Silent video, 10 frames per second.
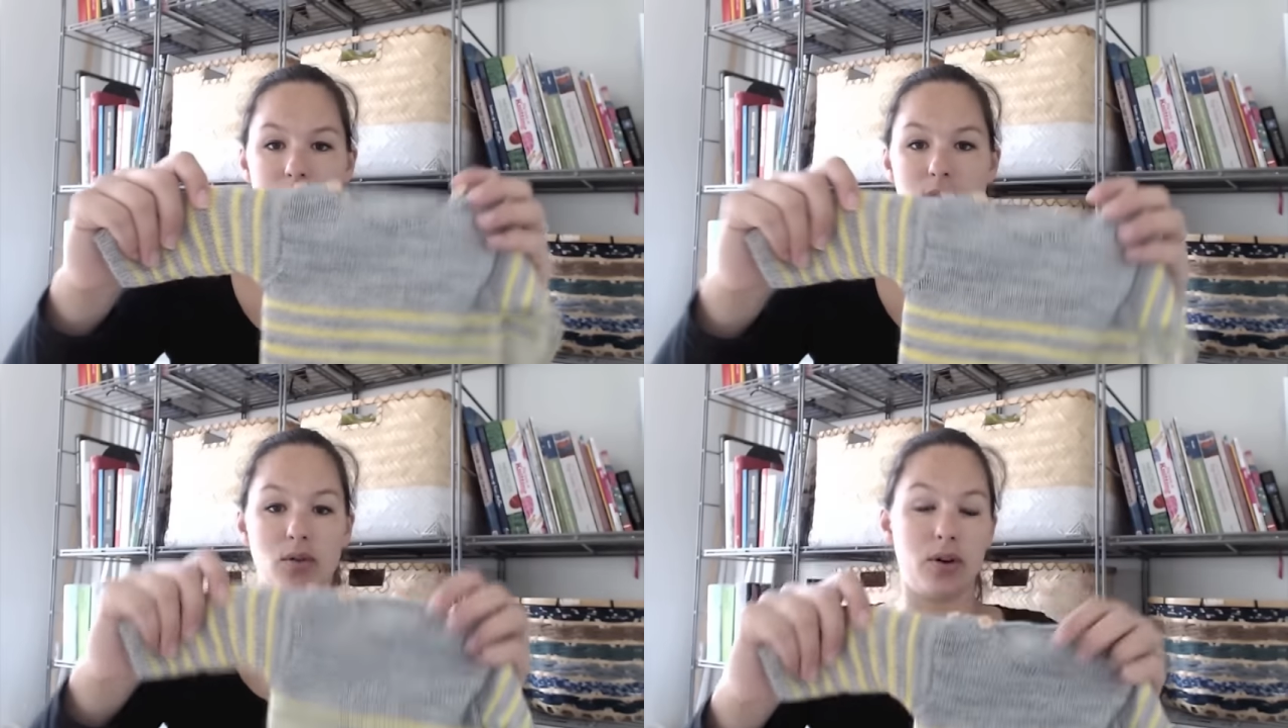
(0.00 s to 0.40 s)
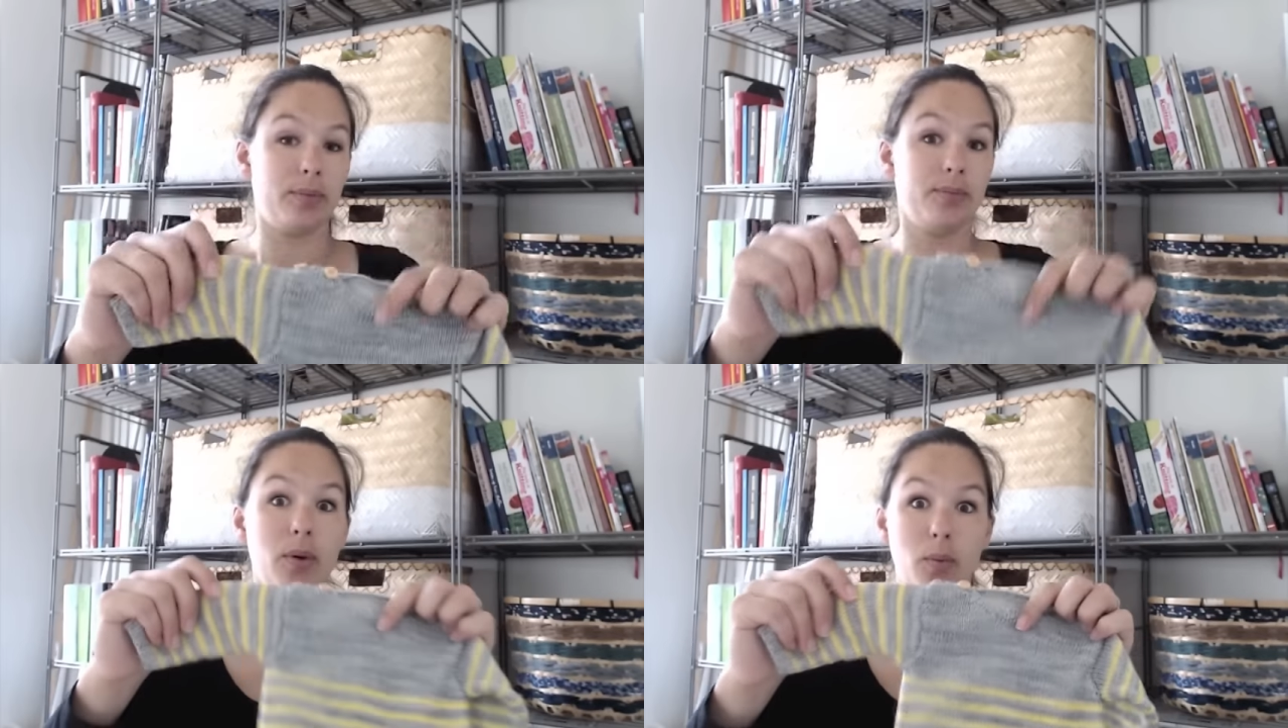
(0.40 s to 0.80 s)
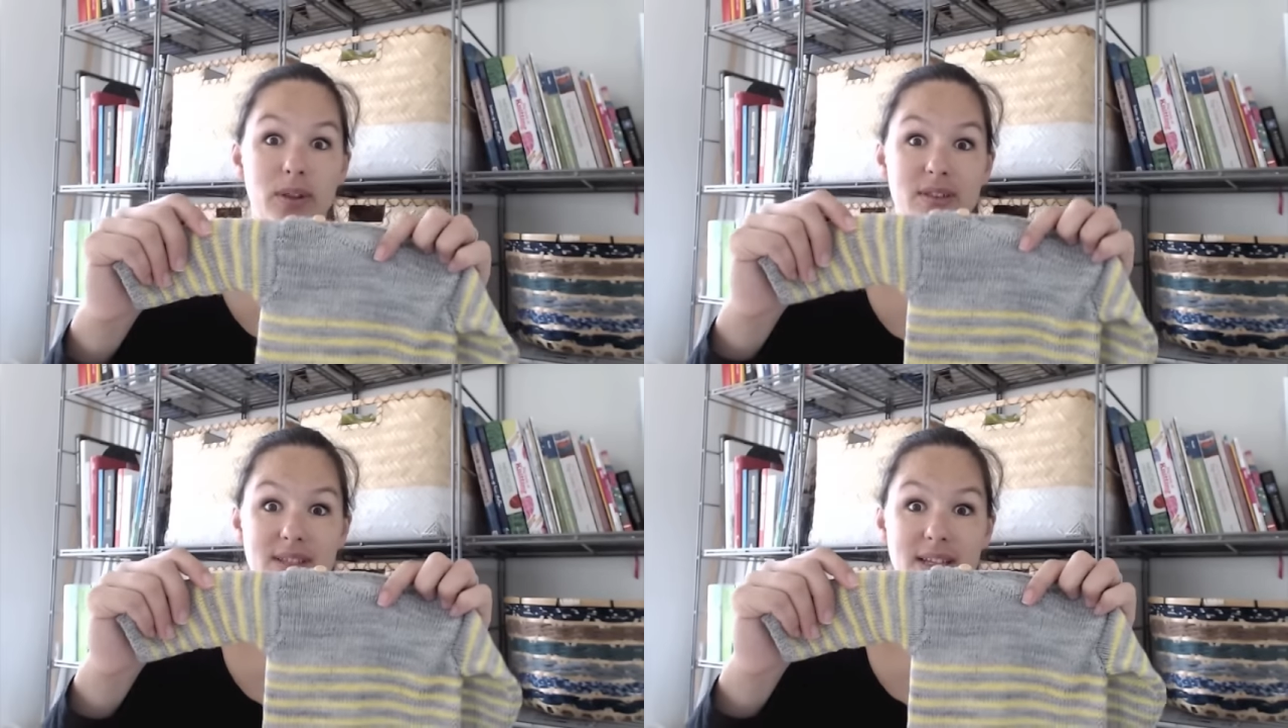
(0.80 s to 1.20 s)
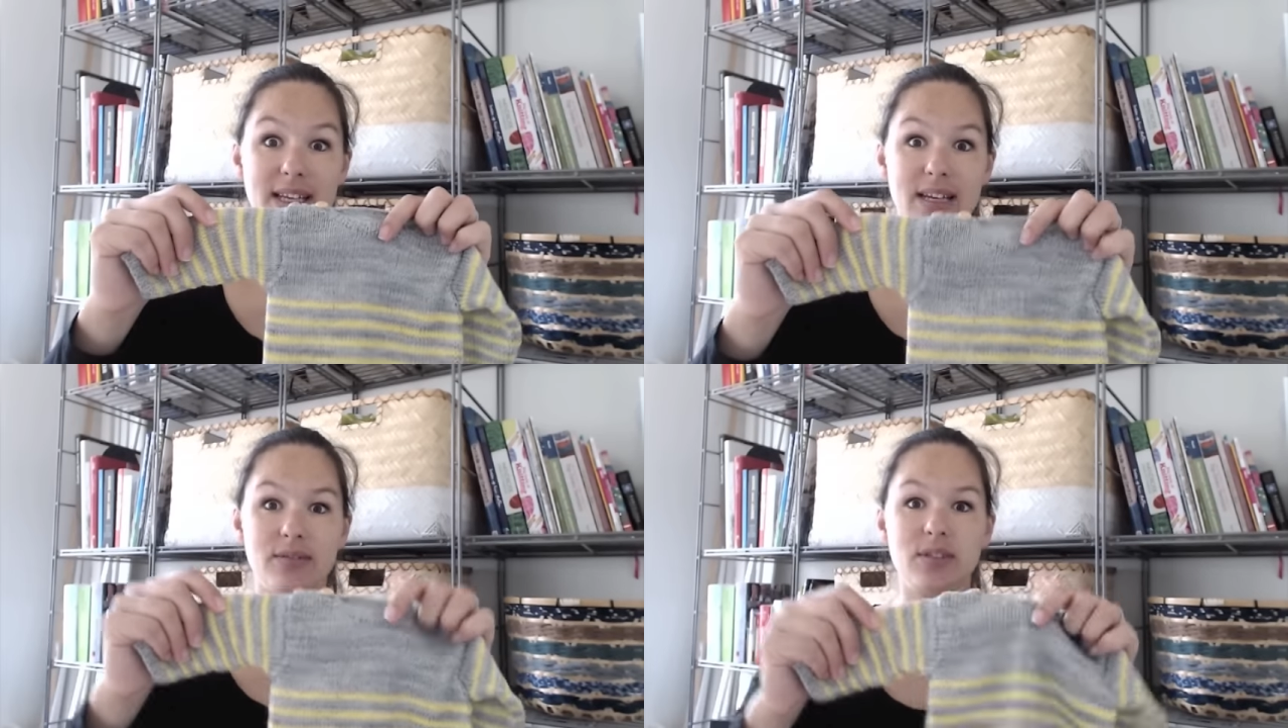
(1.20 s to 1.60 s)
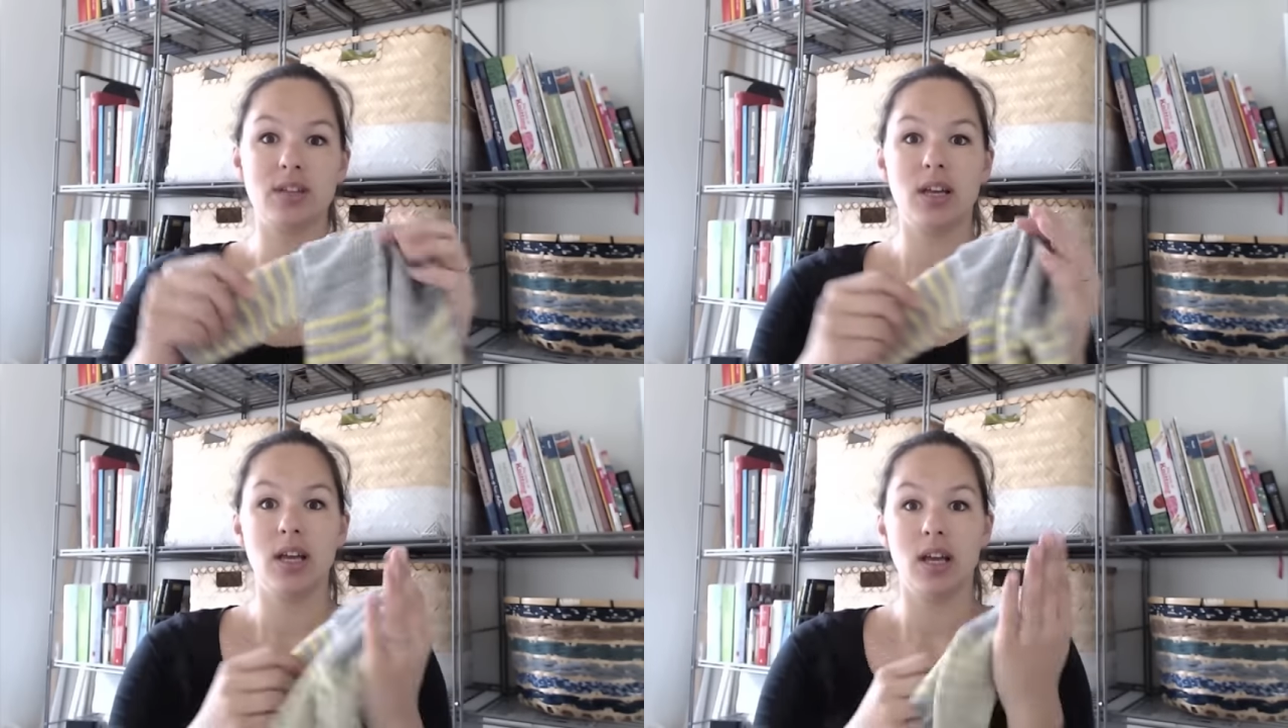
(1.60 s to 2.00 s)
or with sleeves,
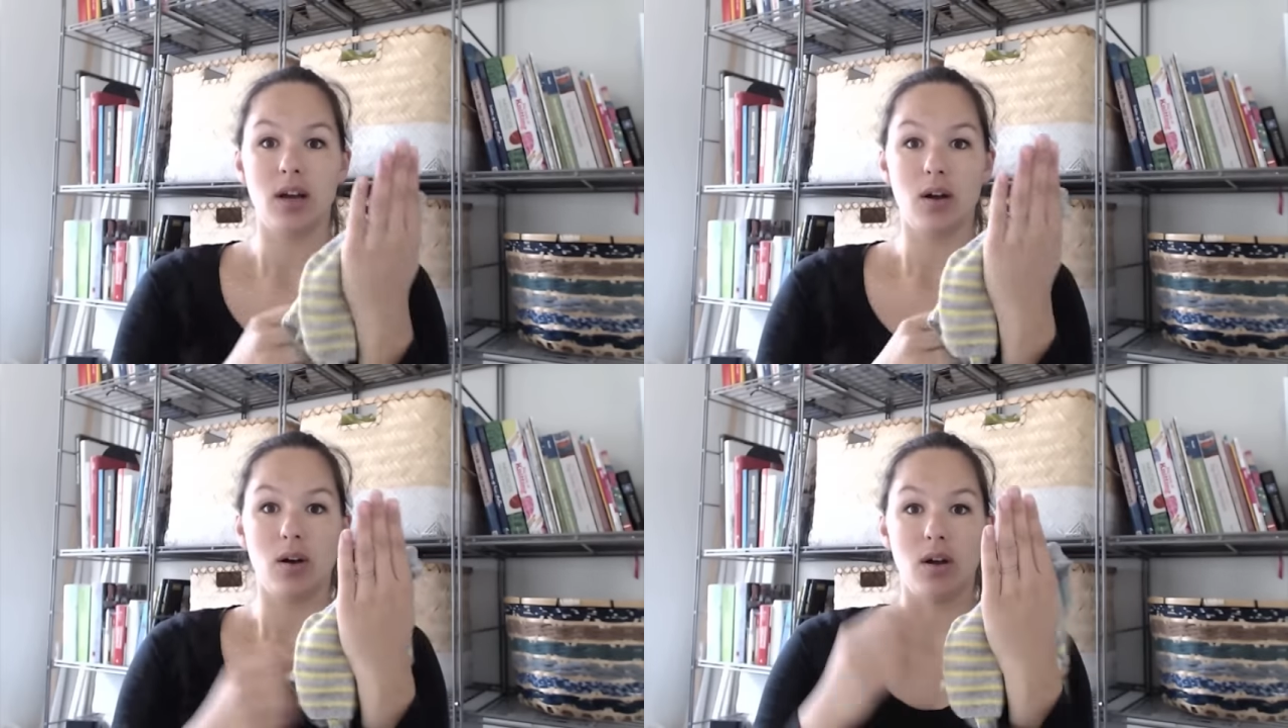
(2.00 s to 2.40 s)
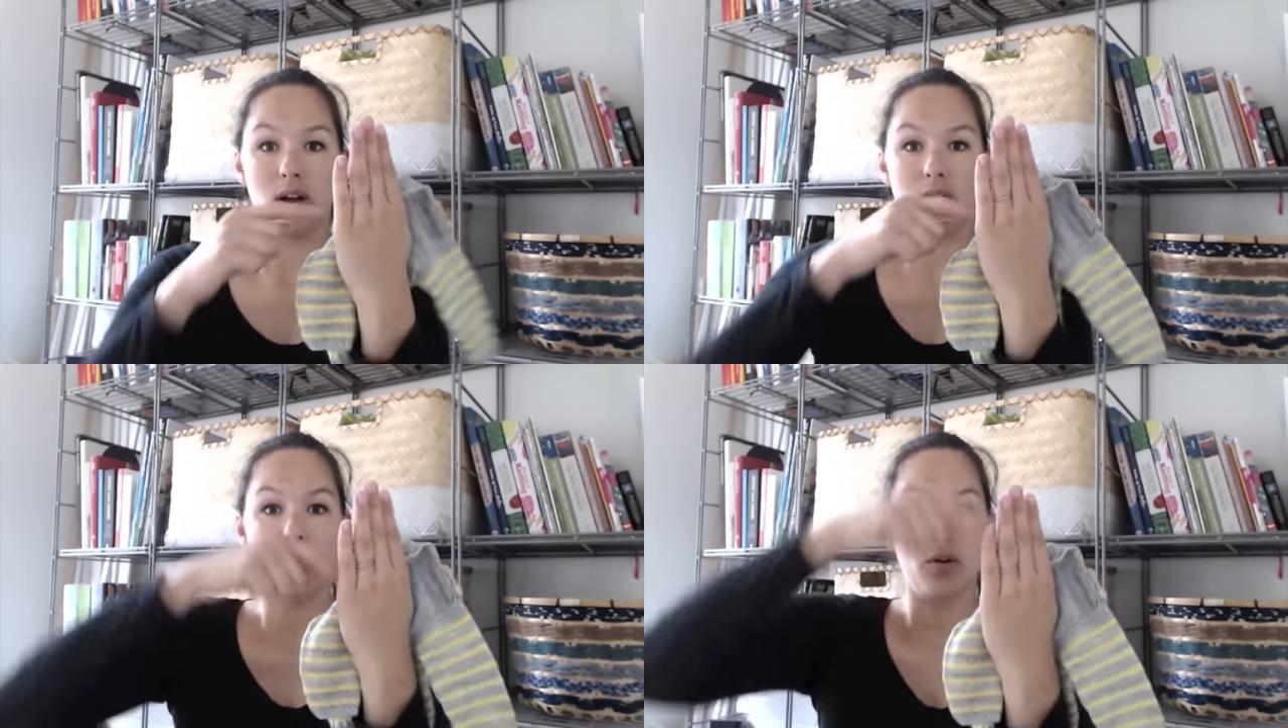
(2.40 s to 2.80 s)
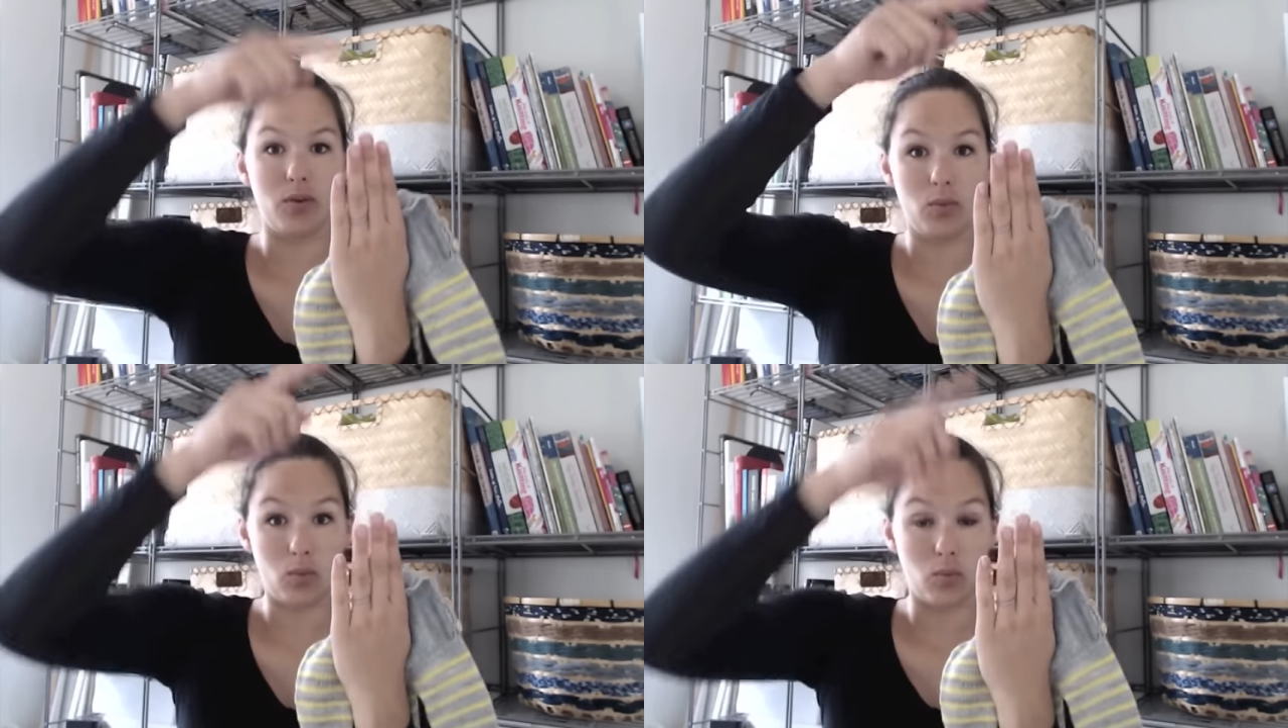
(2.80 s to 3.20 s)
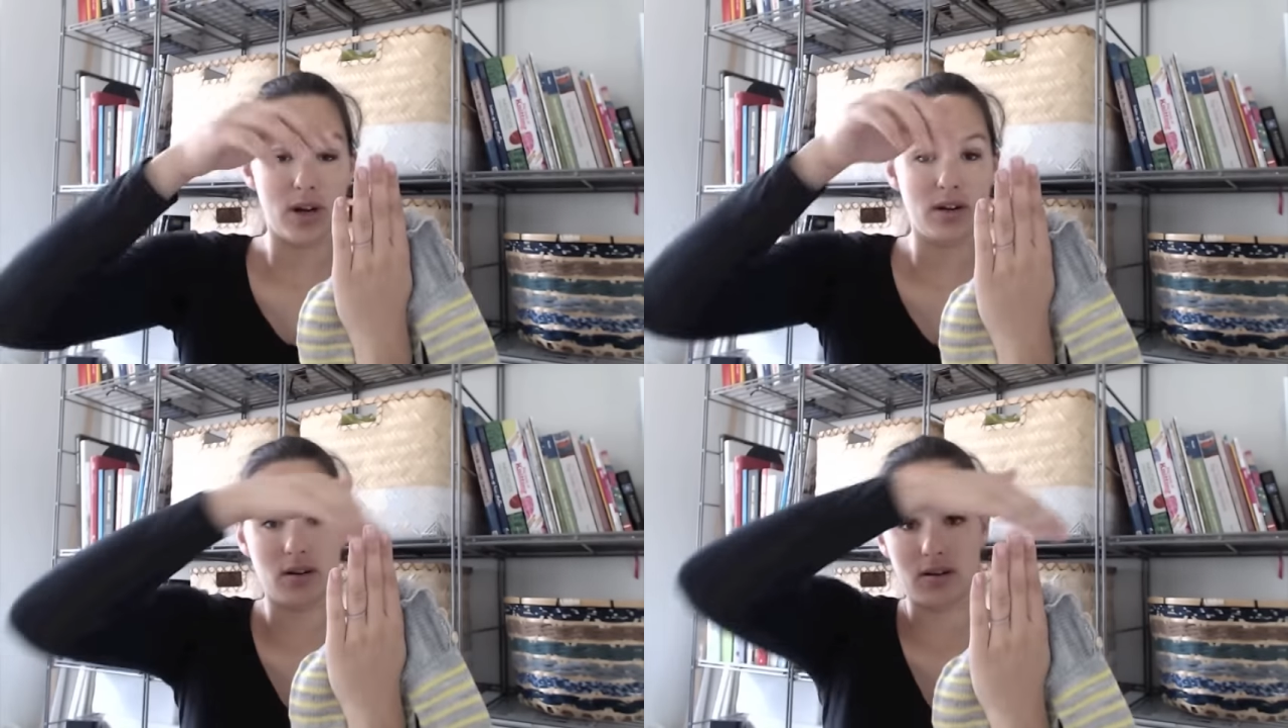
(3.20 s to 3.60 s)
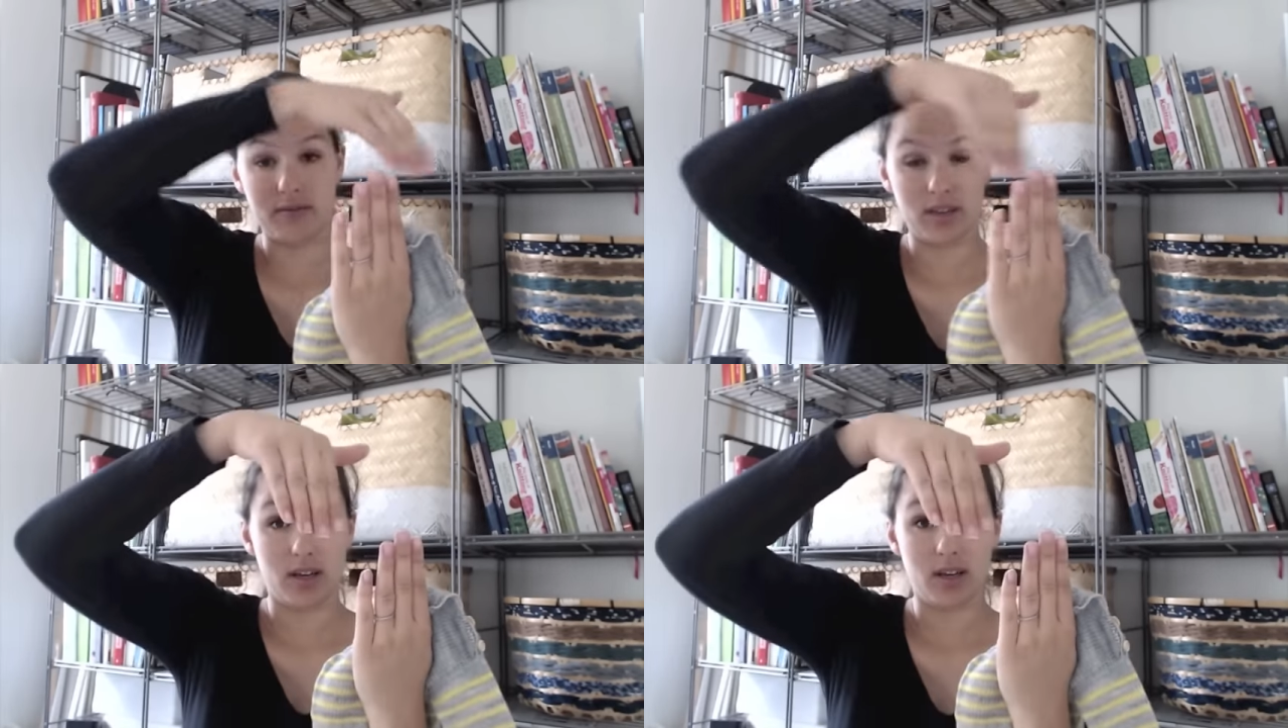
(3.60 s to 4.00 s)
one of
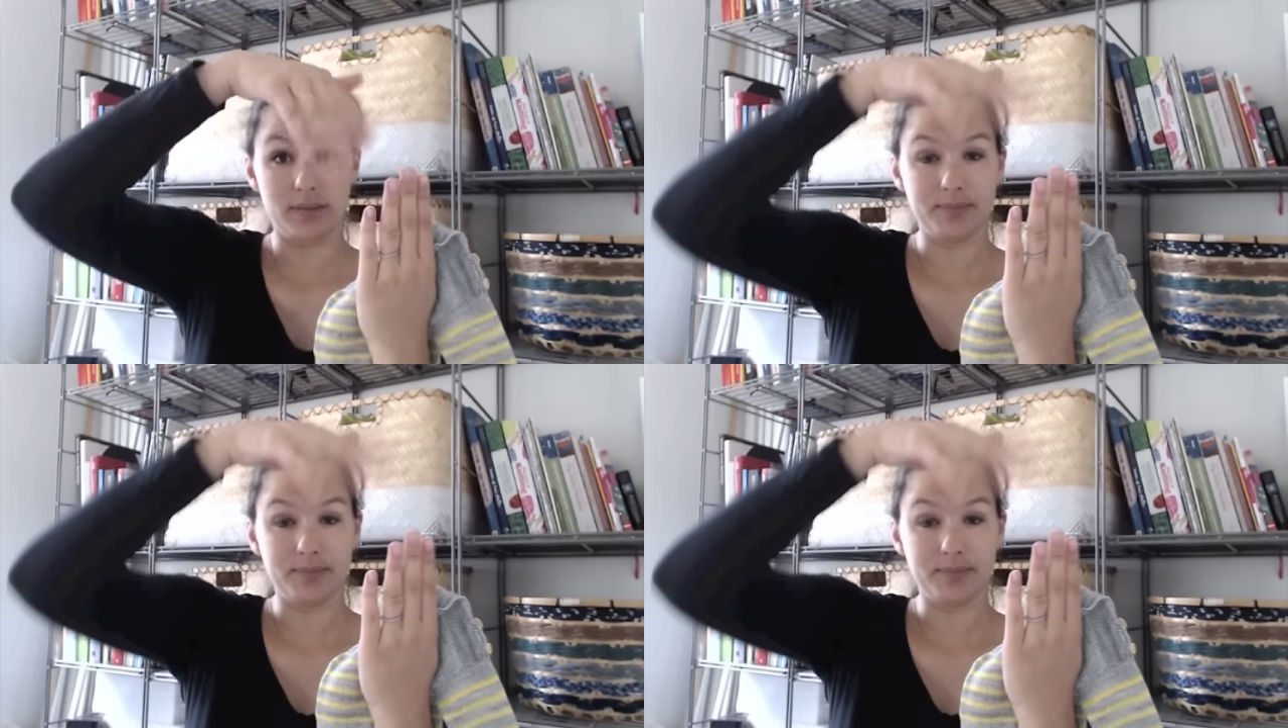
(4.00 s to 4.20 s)
the